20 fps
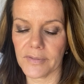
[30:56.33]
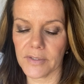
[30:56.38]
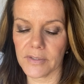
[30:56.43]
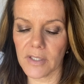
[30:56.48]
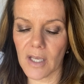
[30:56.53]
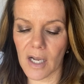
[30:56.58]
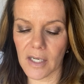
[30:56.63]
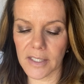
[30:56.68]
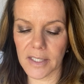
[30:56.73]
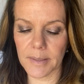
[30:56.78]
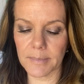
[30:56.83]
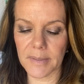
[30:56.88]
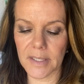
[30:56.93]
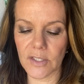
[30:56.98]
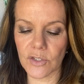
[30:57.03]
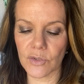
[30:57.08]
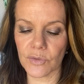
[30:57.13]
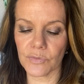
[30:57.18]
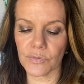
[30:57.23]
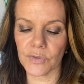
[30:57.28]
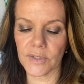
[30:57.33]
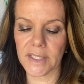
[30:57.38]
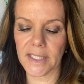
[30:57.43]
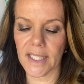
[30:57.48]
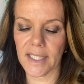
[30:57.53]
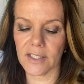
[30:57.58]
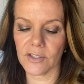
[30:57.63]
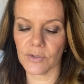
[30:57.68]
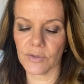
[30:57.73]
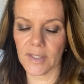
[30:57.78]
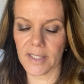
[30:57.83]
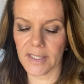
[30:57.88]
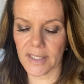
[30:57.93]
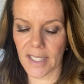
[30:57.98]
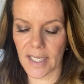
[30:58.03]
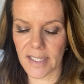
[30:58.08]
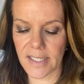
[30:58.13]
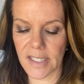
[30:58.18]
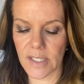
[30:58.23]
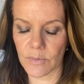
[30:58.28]
document to freely enter and
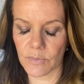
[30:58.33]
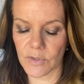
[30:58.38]
exit.